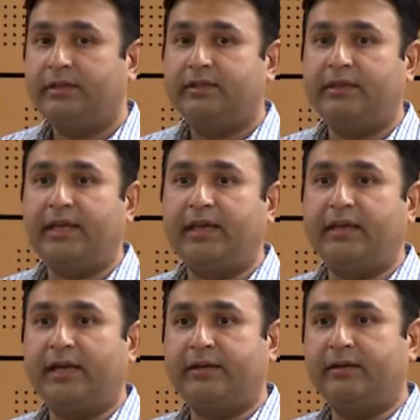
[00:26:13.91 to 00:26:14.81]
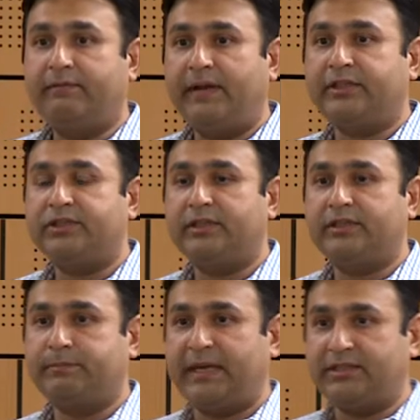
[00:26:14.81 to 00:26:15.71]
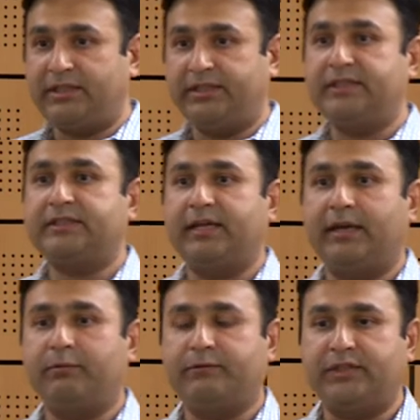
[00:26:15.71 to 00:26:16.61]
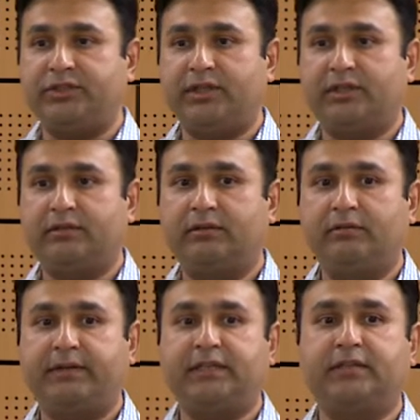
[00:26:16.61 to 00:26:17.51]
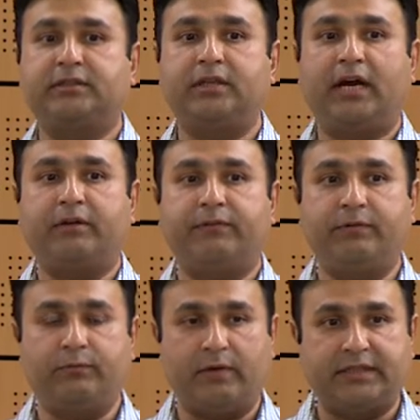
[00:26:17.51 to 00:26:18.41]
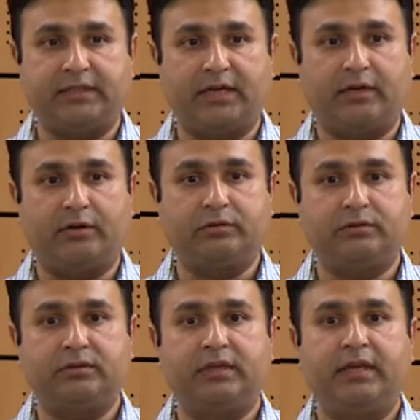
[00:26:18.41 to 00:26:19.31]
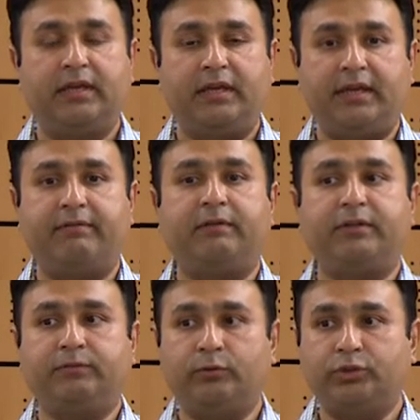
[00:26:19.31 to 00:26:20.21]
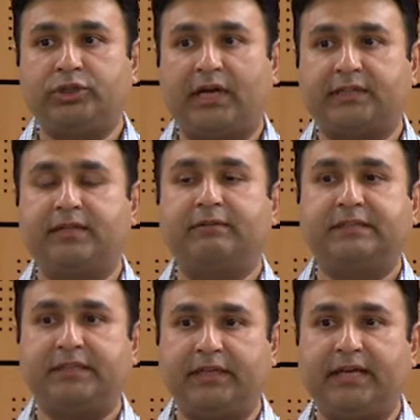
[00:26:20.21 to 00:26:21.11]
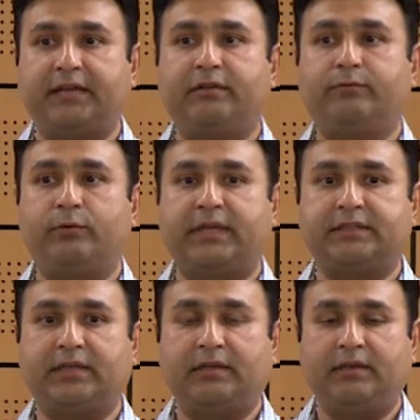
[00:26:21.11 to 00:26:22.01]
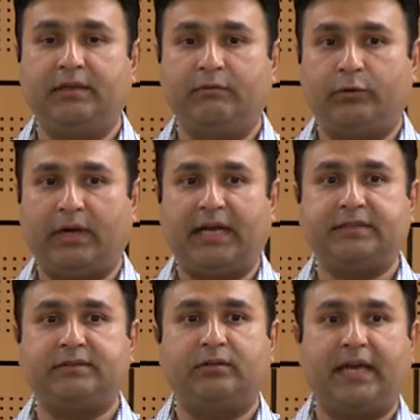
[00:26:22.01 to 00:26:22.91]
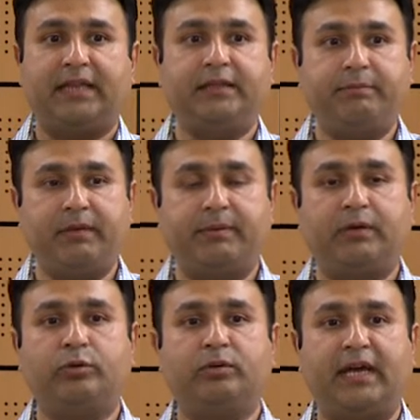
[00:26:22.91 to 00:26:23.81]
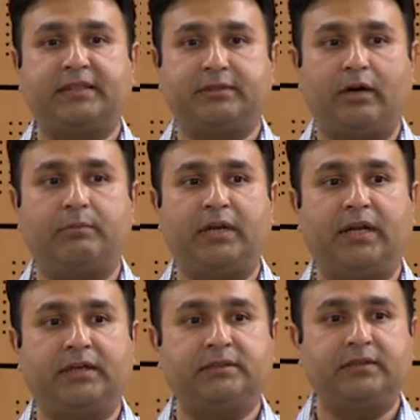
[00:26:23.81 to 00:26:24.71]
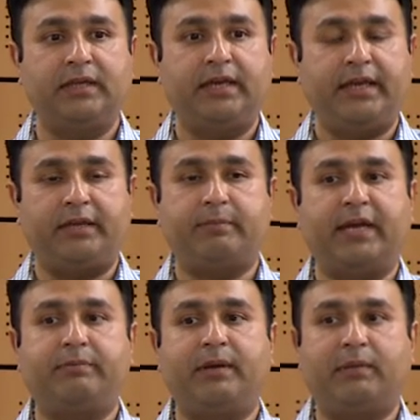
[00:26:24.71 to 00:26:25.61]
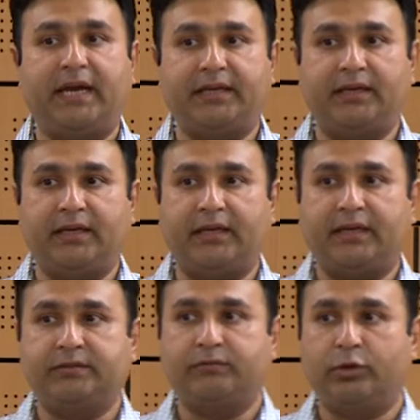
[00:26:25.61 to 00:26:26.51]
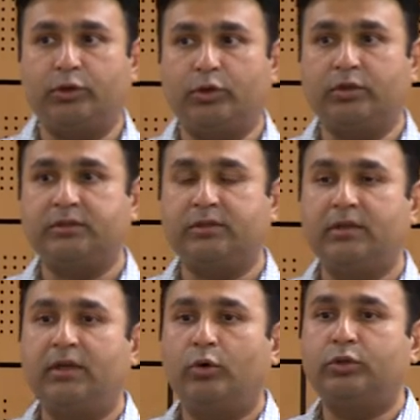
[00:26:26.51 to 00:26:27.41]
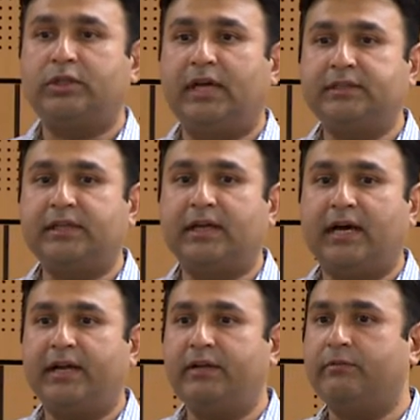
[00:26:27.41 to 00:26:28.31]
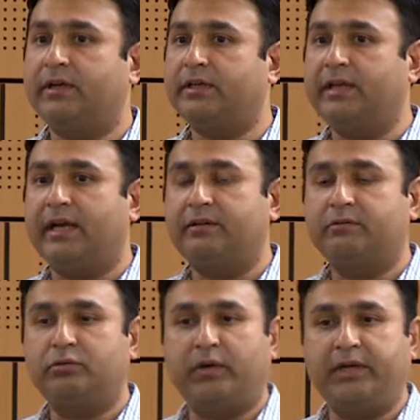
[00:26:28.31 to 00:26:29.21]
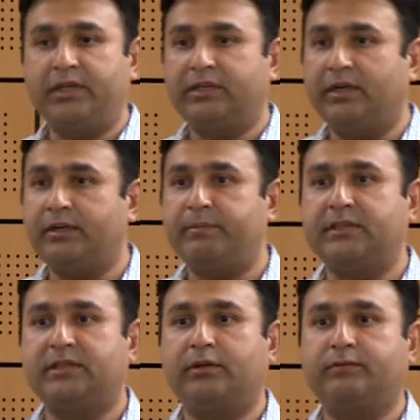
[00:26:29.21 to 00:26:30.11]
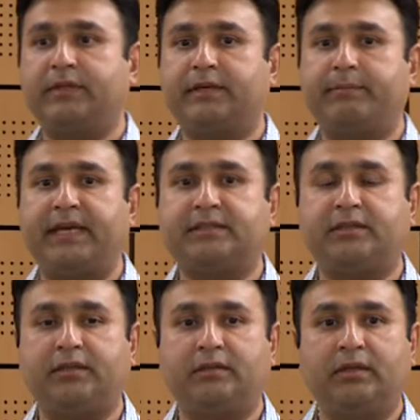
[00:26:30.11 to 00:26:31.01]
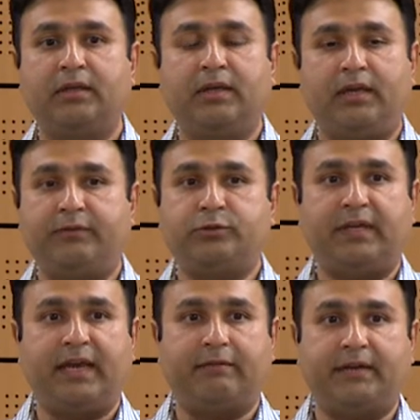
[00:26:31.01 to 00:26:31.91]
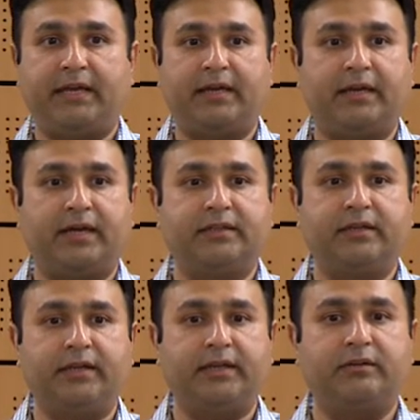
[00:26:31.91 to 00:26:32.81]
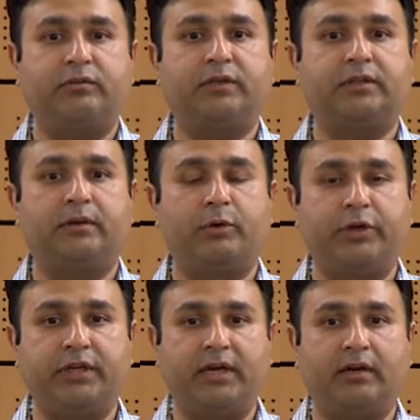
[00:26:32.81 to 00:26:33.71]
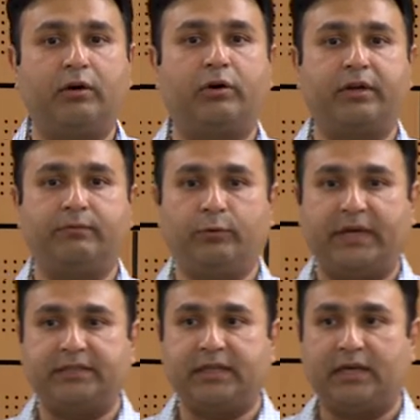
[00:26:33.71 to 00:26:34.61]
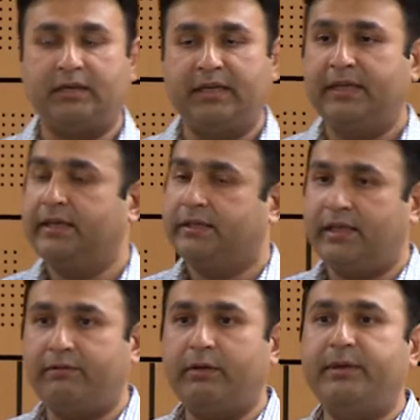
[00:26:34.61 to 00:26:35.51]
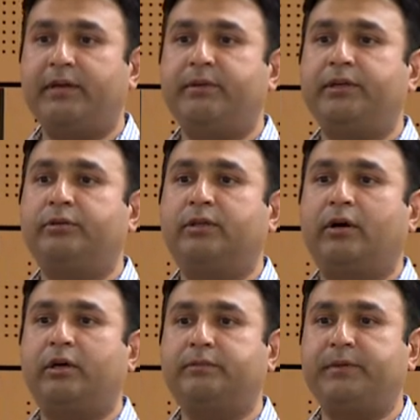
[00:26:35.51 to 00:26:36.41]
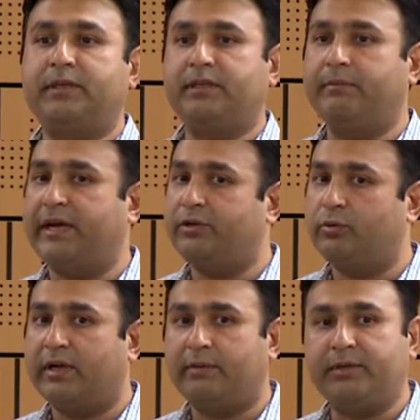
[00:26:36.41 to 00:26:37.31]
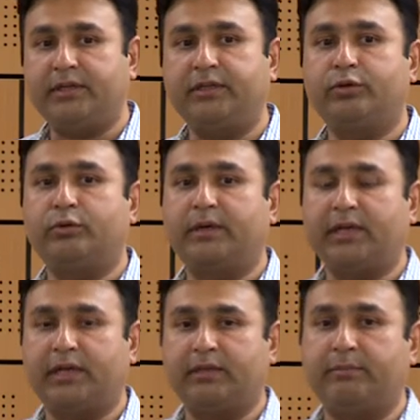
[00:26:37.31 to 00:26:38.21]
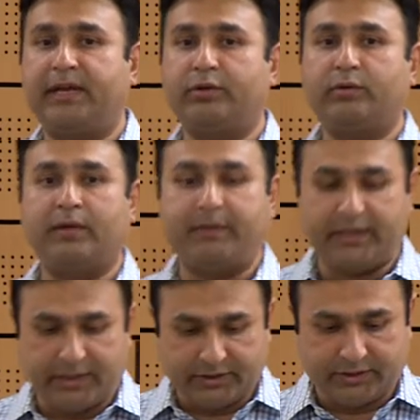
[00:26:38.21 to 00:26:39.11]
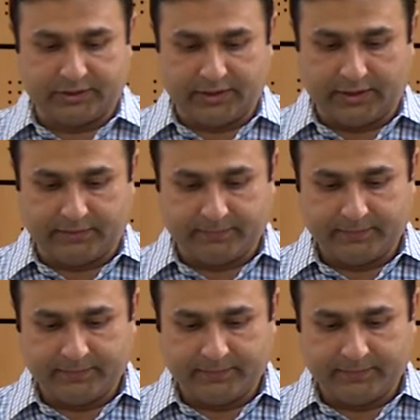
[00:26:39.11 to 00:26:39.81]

They get an infection, especially this time of the year when there is a lot of influenza around even with flu shots, they will still get influenza. For us, healthy people who has normal lungs, it might be a minor illness. For those whose lungs are already working at 20, 30% of the capacity, if they have like another hit with pneumonia or influenza, they will be admitted to the hospital. They might require a breathing tube again. They might require medications again.